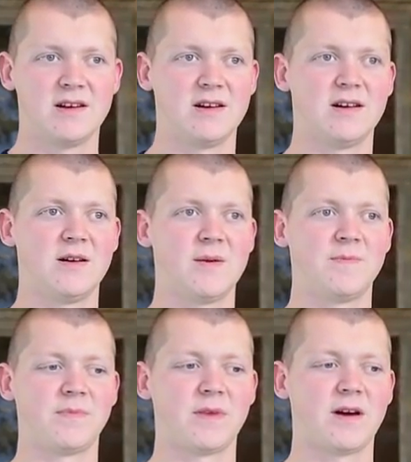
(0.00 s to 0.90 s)

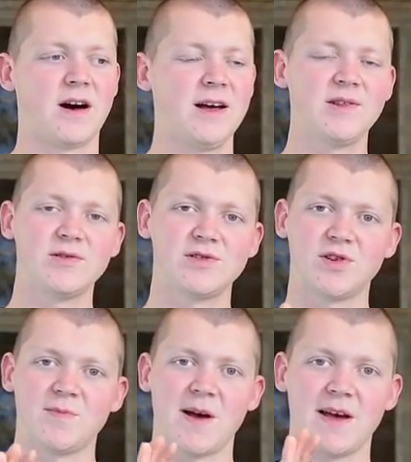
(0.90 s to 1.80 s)
Um, I don't
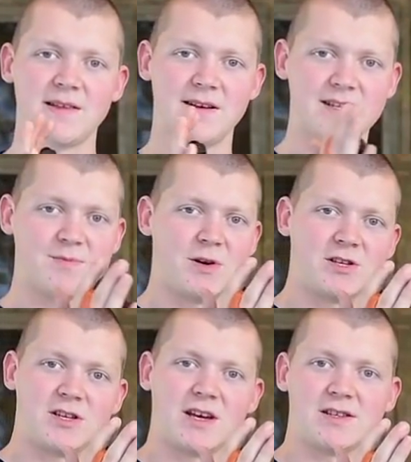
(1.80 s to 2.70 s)
turn my head as
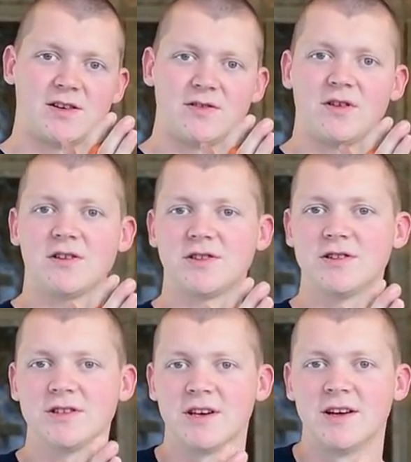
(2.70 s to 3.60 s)
much as other
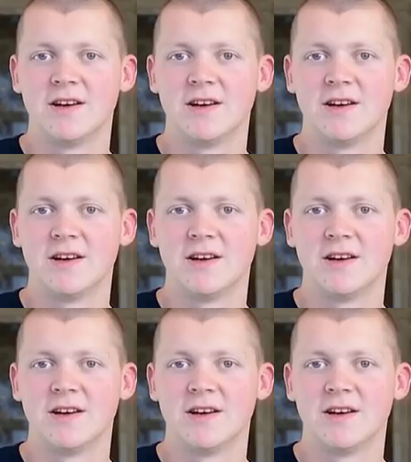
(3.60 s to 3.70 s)
archers,